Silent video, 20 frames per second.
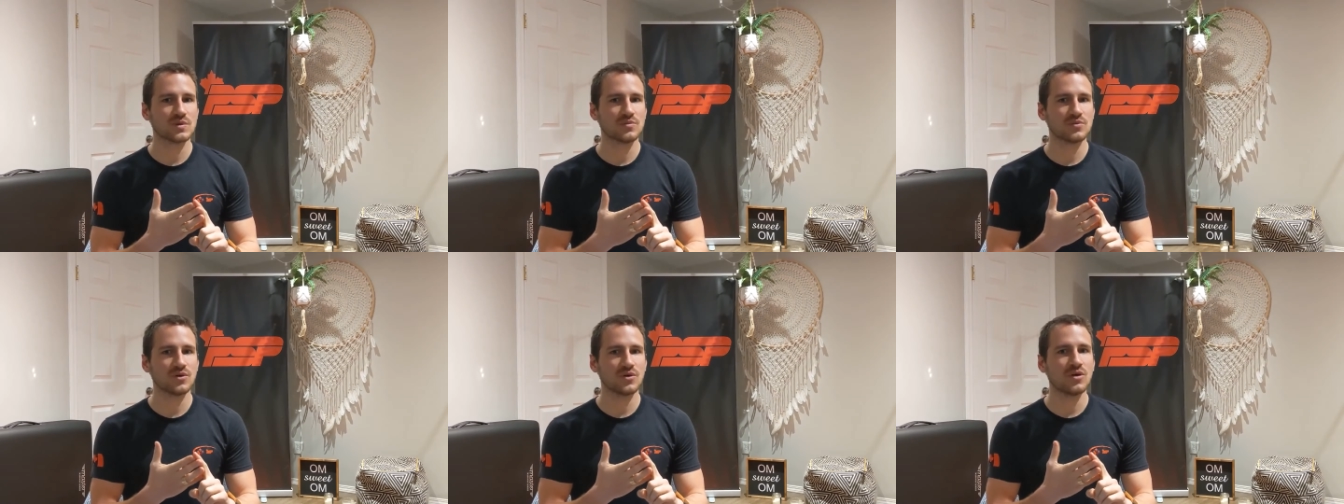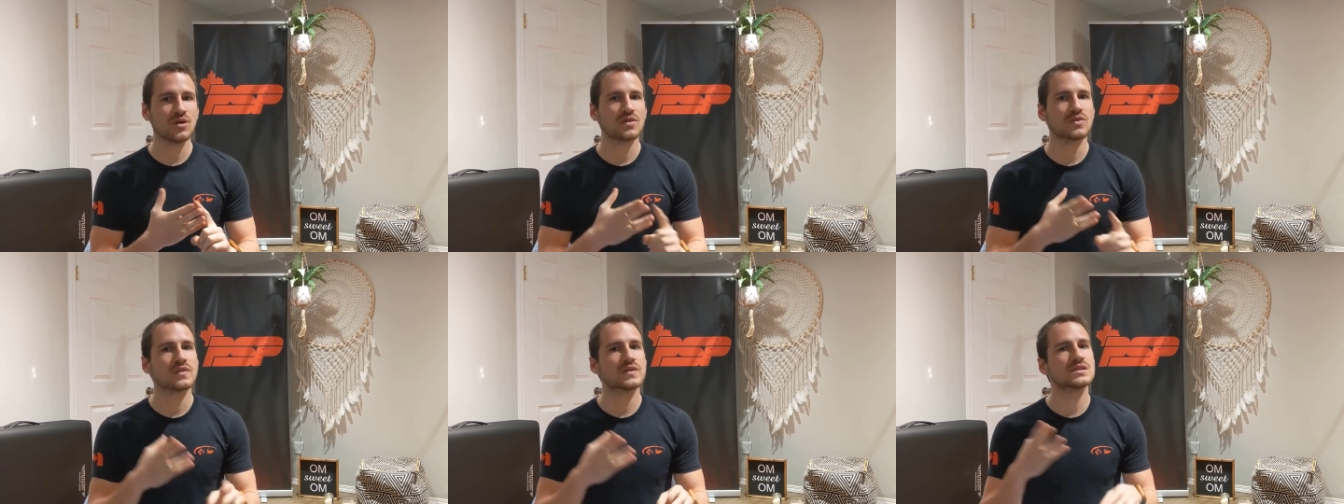
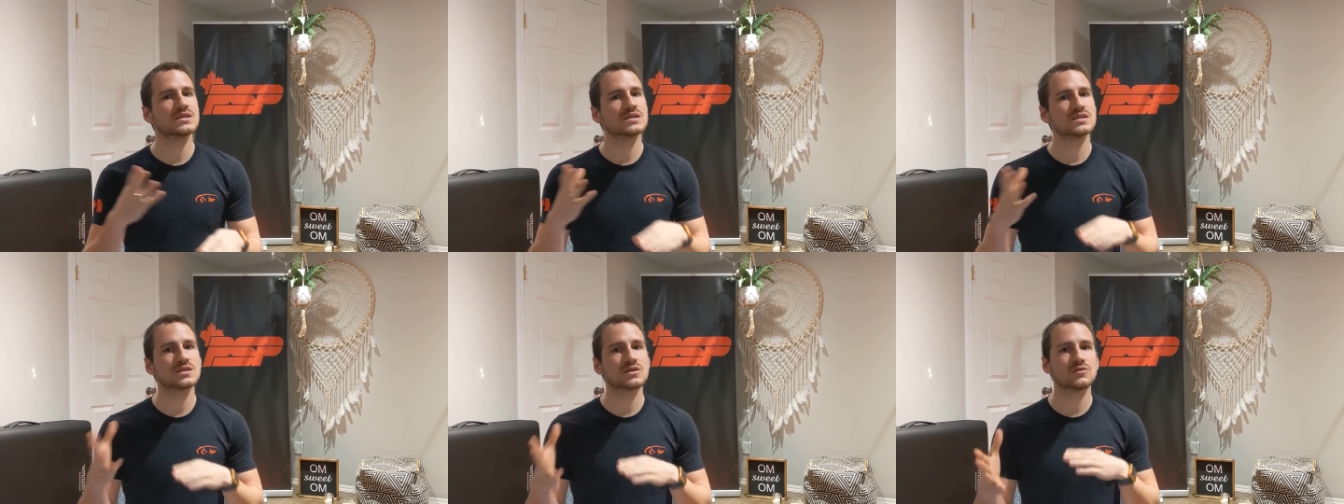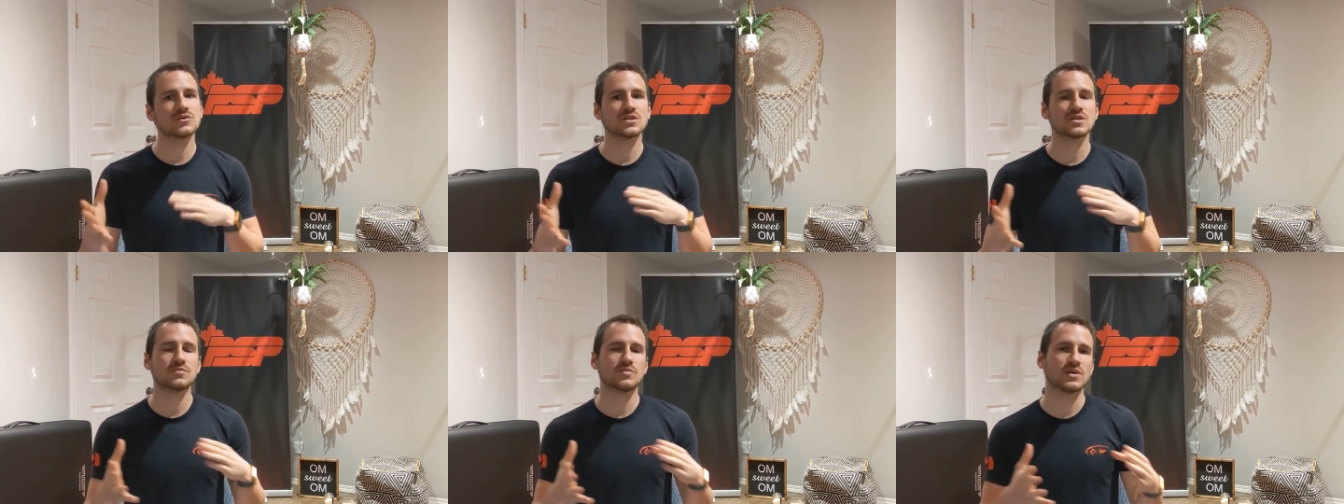people, this is
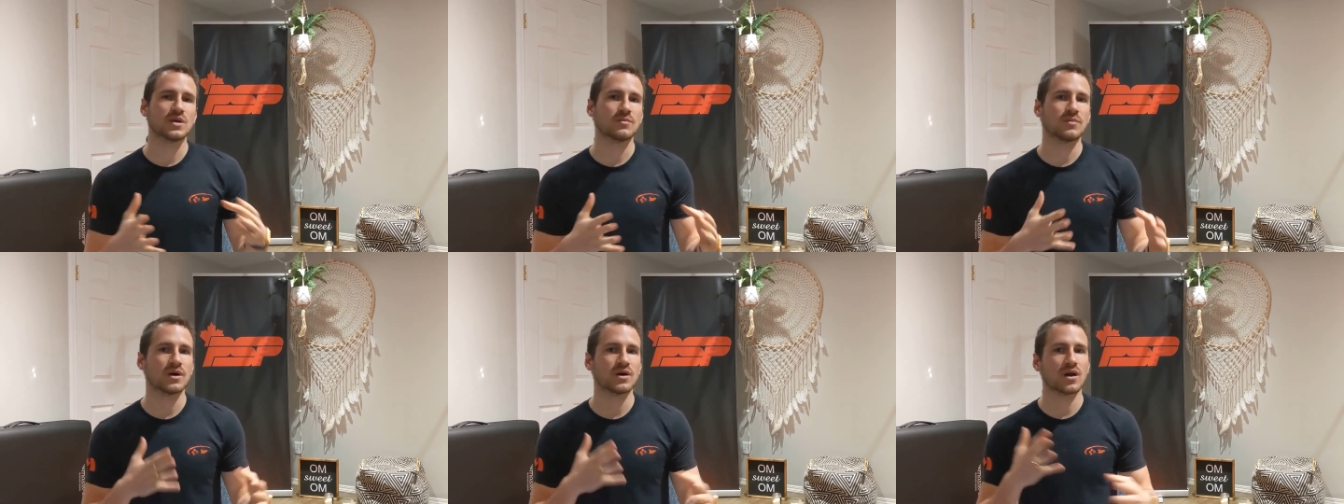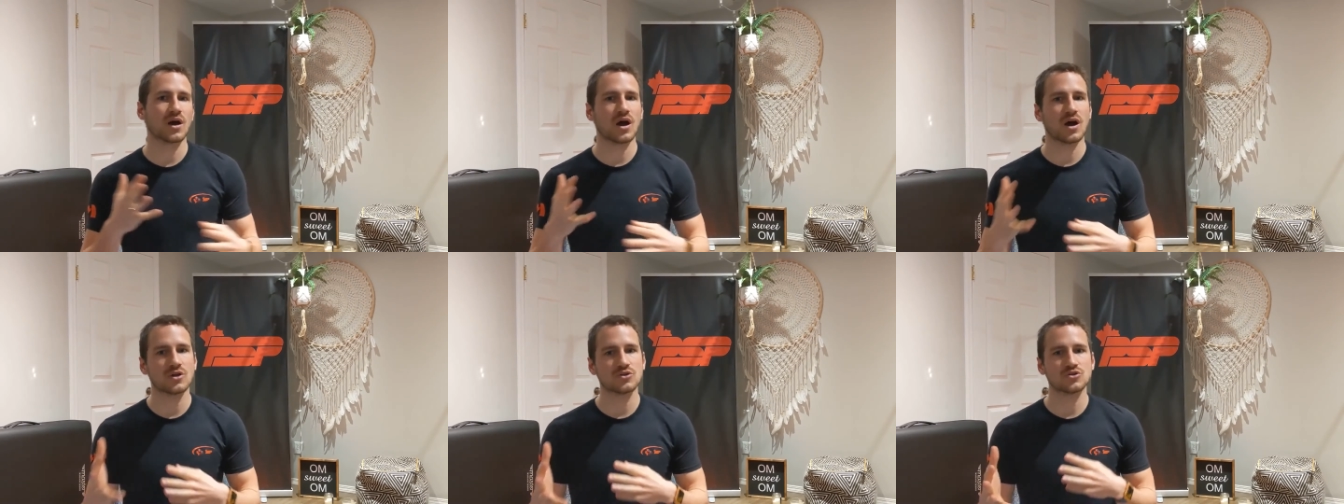going to be
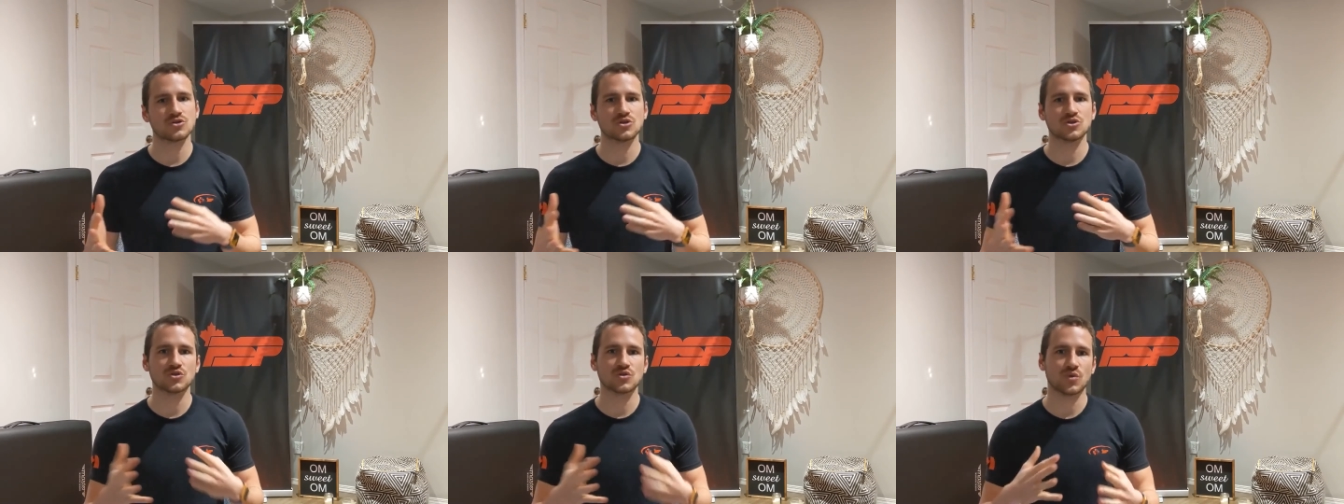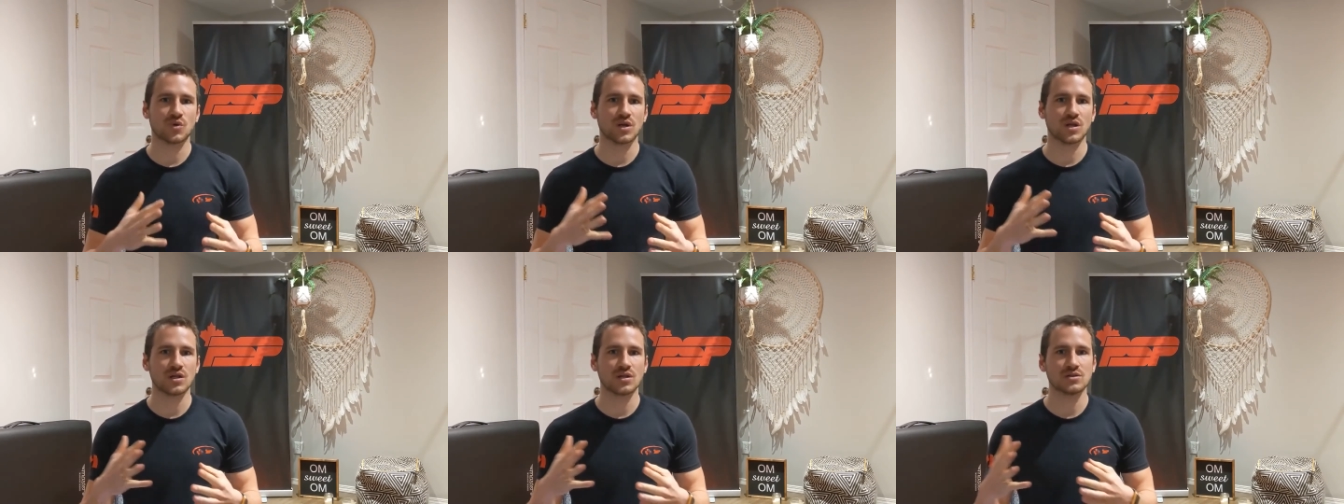about
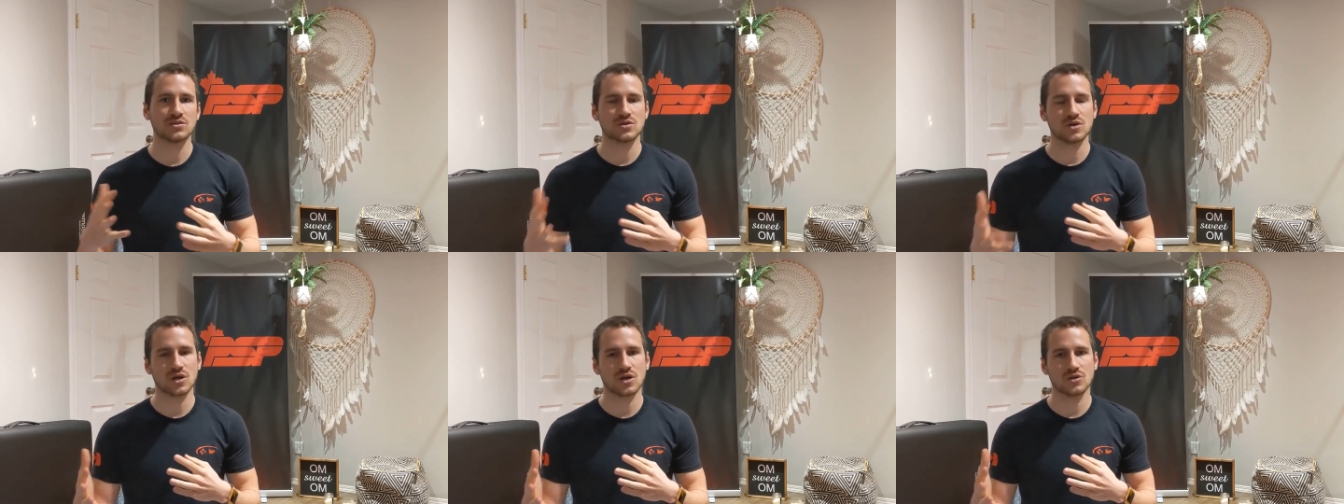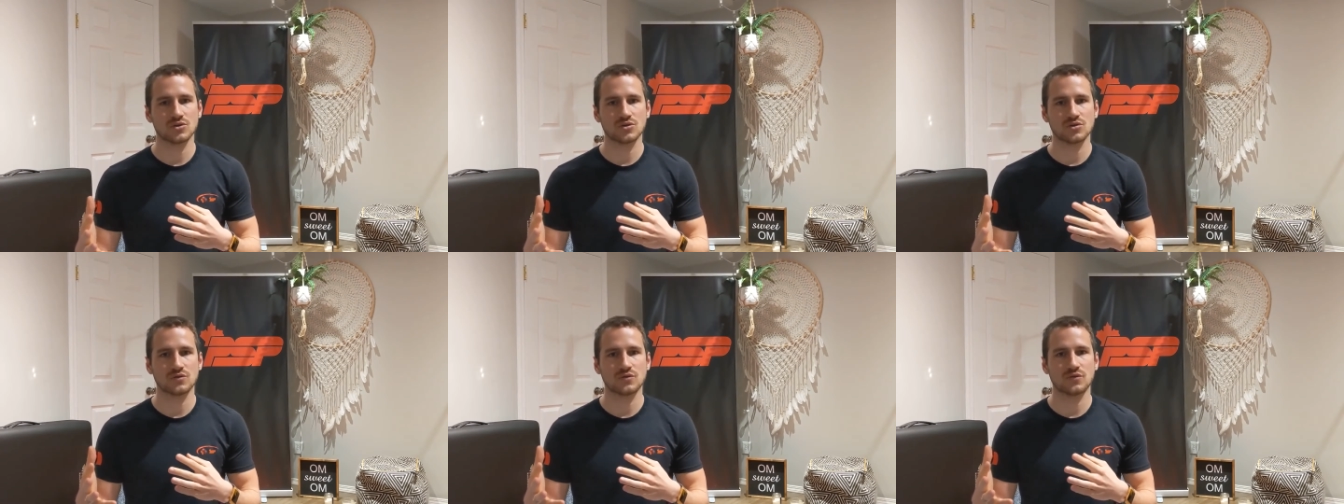120 to
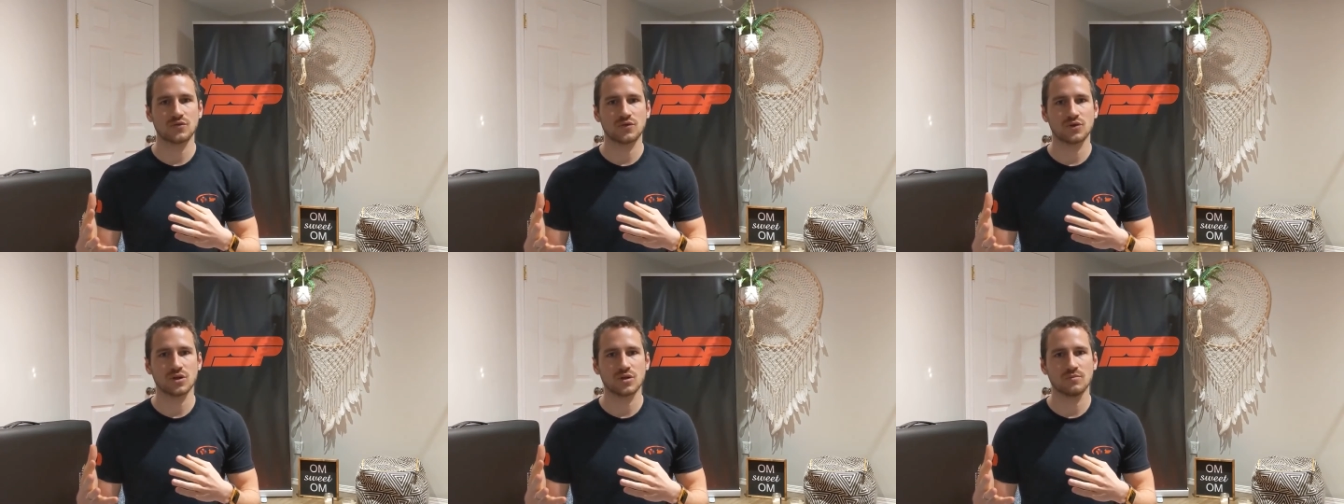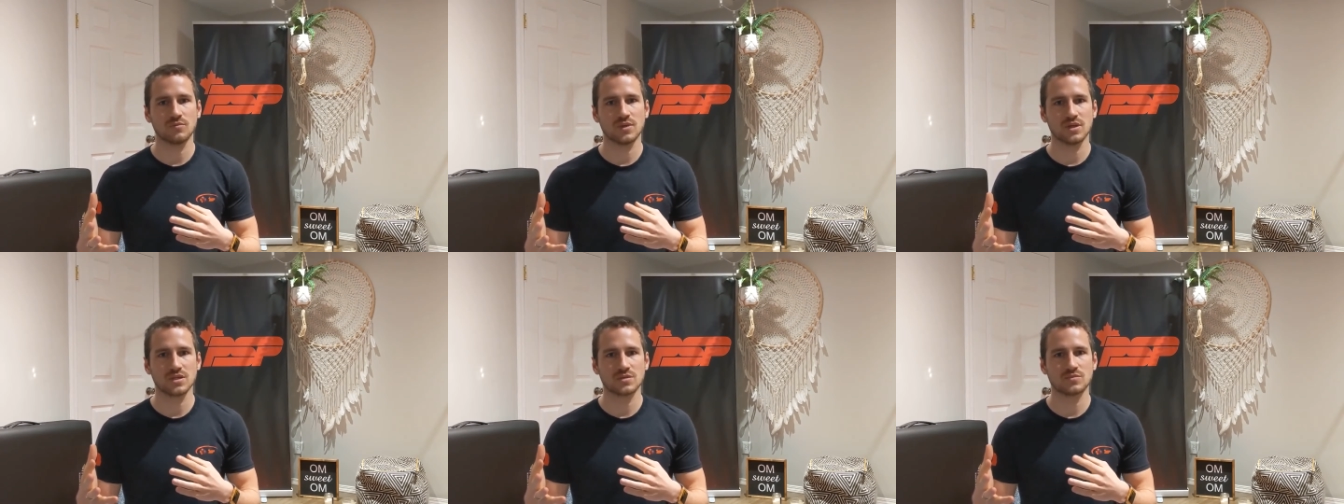140
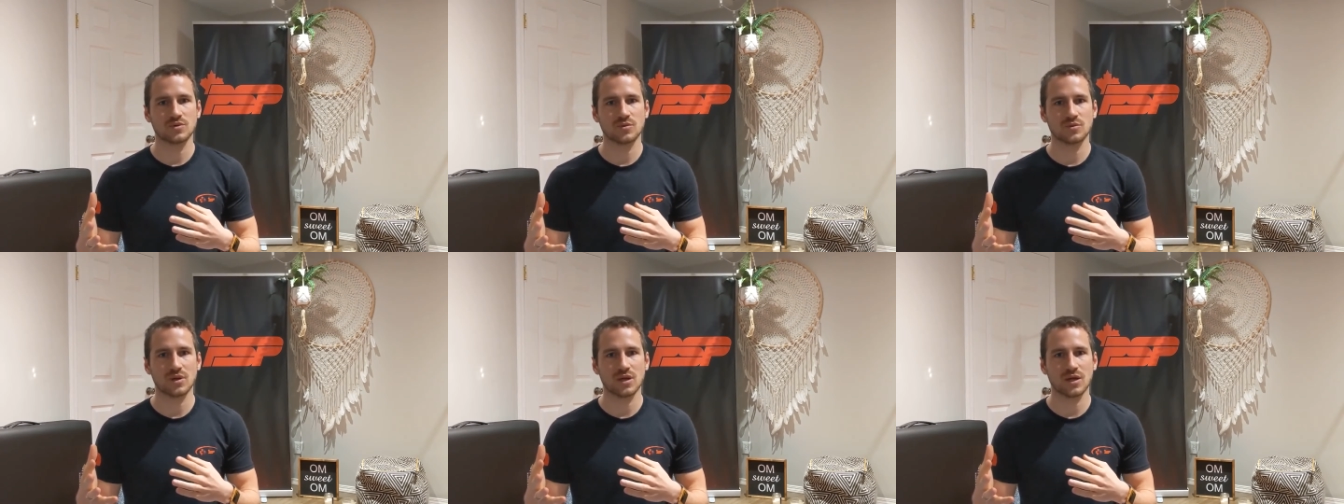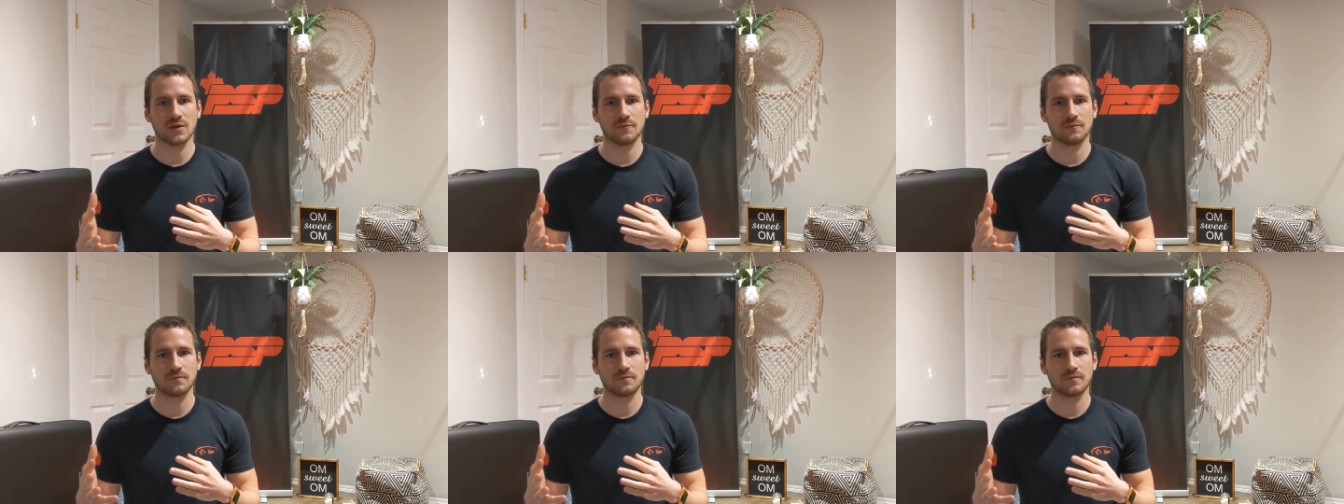beats per
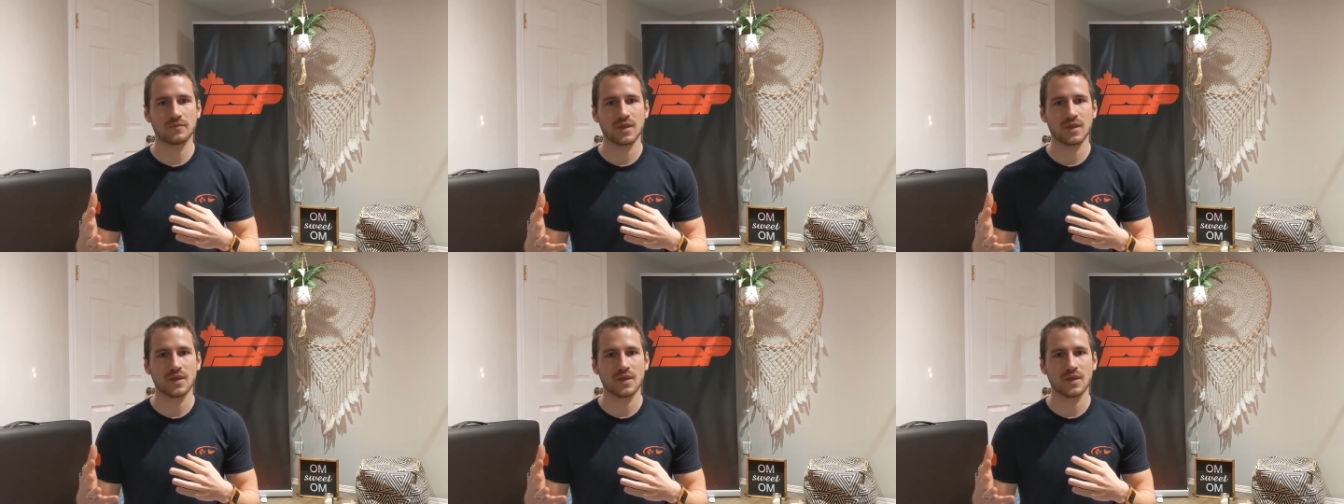minute.